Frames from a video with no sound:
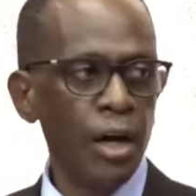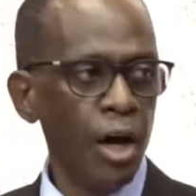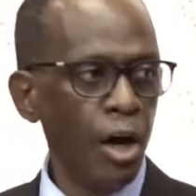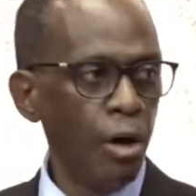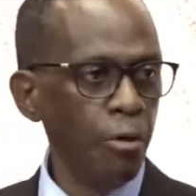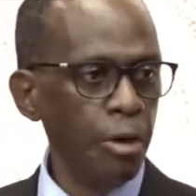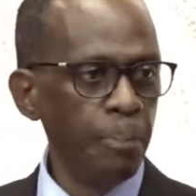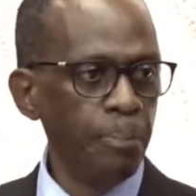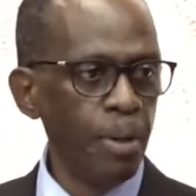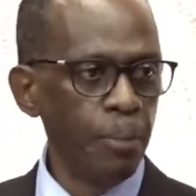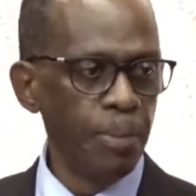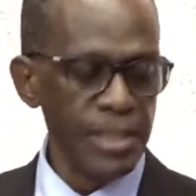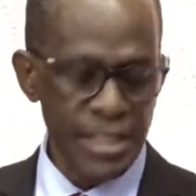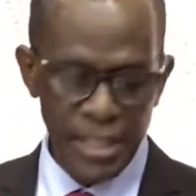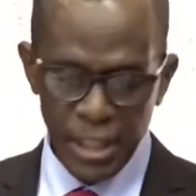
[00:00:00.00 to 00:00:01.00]

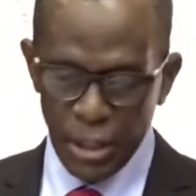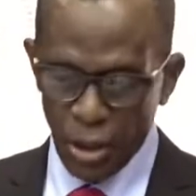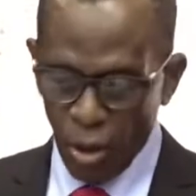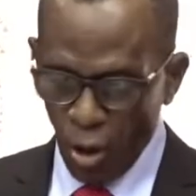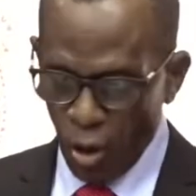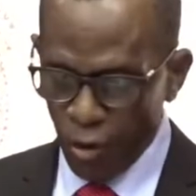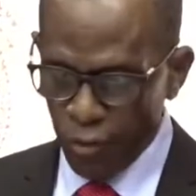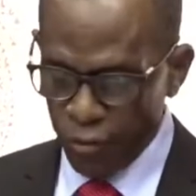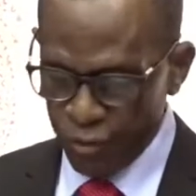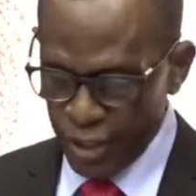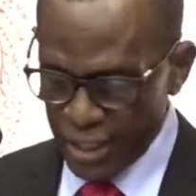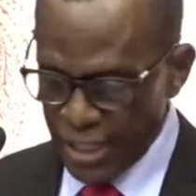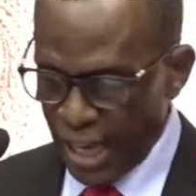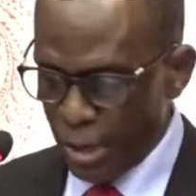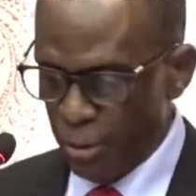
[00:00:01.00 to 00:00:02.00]
repurposing of the
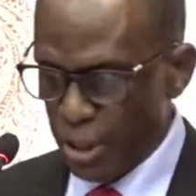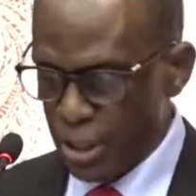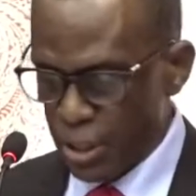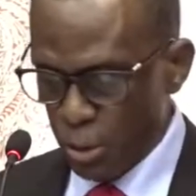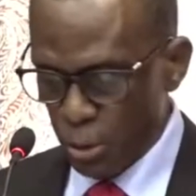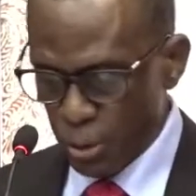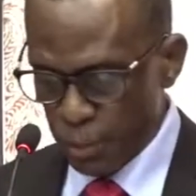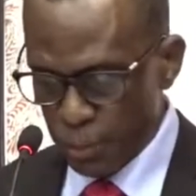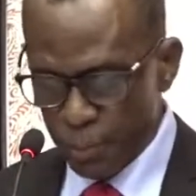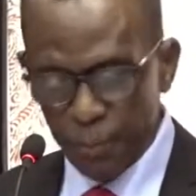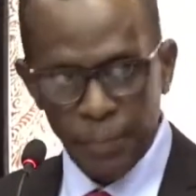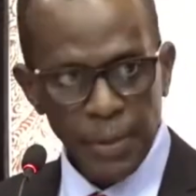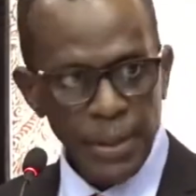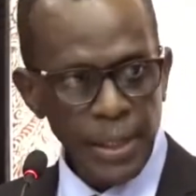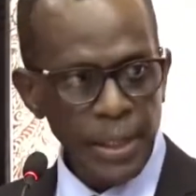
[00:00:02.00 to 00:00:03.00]
Taiwanese loan.
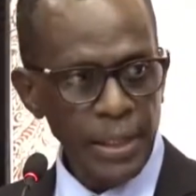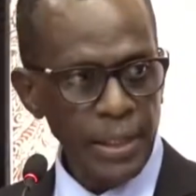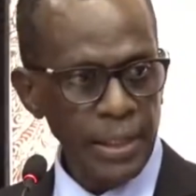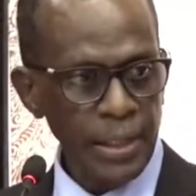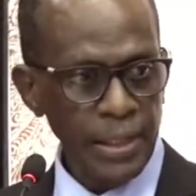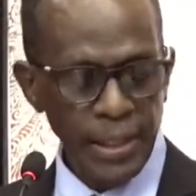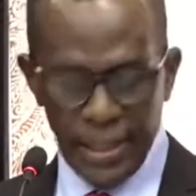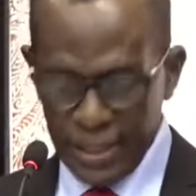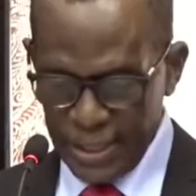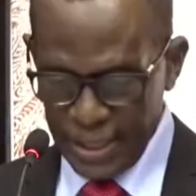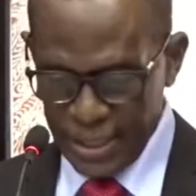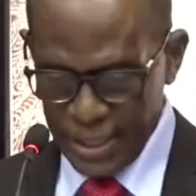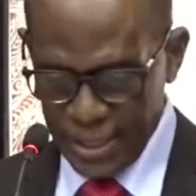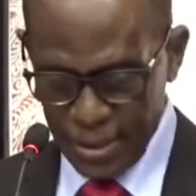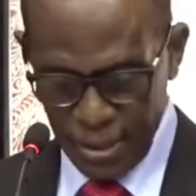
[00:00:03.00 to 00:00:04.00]

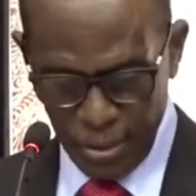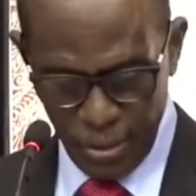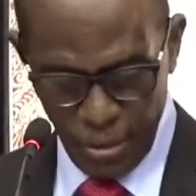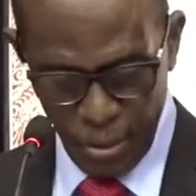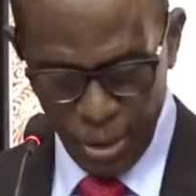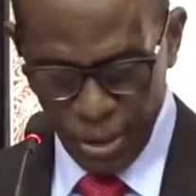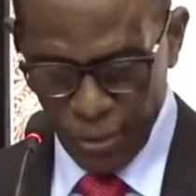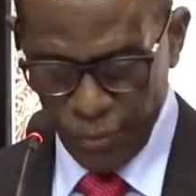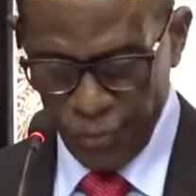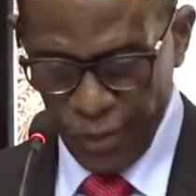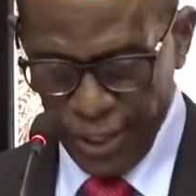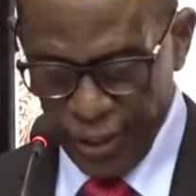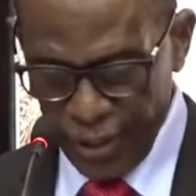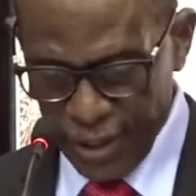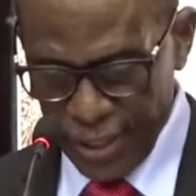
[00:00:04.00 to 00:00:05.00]
Just want to
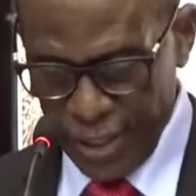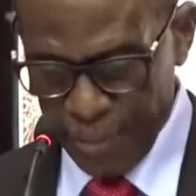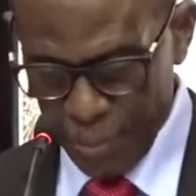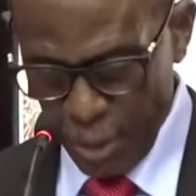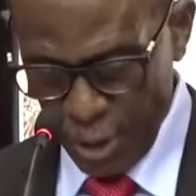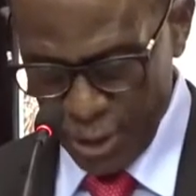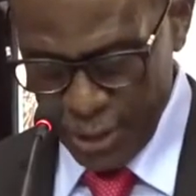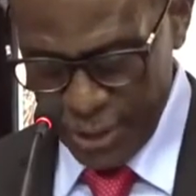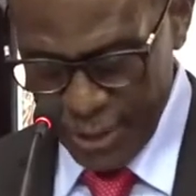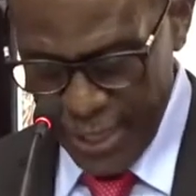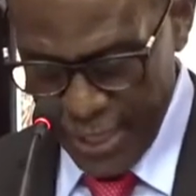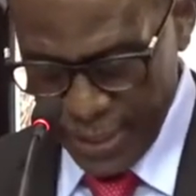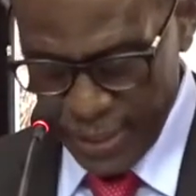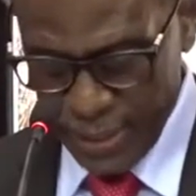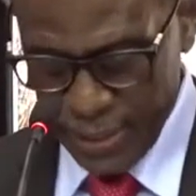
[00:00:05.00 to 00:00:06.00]
find out. I'm not
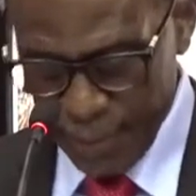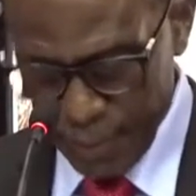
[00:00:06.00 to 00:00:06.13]
that.